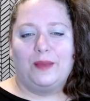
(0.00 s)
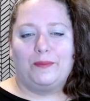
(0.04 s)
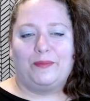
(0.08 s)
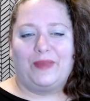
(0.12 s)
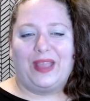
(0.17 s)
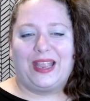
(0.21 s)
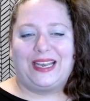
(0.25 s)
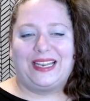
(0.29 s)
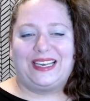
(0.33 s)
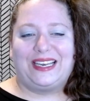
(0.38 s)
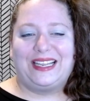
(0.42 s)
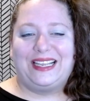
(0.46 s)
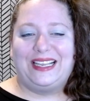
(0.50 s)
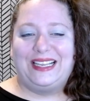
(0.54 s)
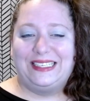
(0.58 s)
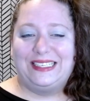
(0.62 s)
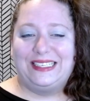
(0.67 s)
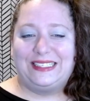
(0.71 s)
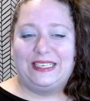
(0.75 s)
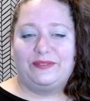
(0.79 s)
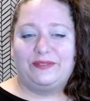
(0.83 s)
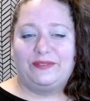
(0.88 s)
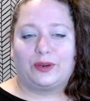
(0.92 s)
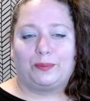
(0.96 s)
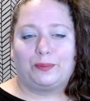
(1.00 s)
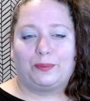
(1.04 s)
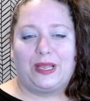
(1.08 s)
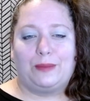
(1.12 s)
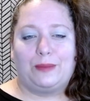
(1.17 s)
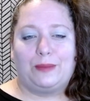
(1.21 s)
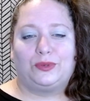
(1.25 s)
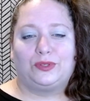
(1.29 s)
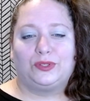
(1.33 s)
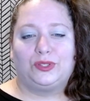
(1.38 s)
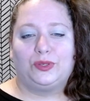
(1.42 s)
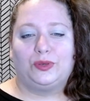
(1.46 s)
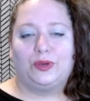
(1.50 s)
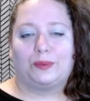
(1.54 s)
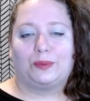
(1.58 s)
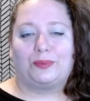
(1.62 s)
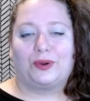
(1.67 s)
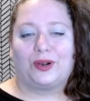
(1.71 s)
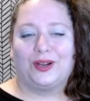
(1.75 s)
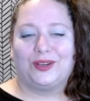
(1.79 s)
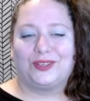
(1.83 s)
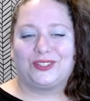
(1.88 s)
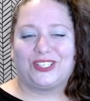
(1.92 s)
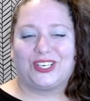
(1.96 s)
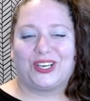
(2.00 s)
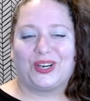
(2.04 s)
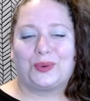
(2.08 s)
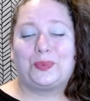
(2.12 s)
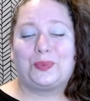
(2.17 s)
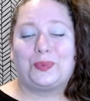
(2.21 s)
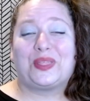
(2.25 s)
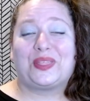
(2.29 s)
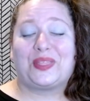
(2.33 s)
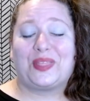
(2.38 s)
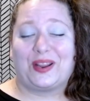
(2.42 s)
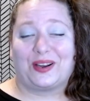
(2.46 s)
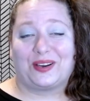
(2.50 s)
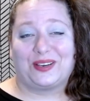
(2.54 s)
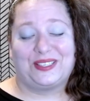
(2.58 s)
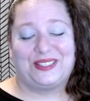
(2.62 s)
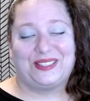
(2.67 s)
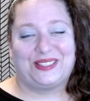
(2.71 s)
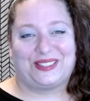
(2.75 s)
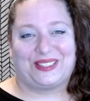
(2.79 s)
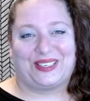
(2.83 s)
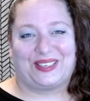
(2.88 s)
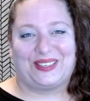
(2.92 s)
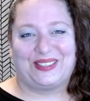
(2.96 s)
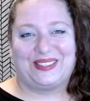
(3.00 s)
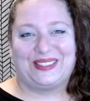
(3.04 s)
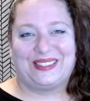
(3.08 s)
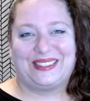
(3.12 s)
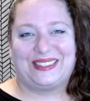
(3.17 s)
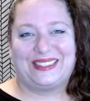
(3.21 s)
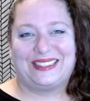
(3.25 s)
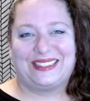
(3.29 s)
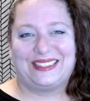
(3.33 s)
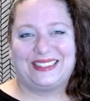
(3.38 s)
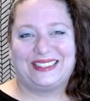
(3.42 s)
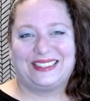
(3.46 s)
made it easy for people to approach her with their concerns.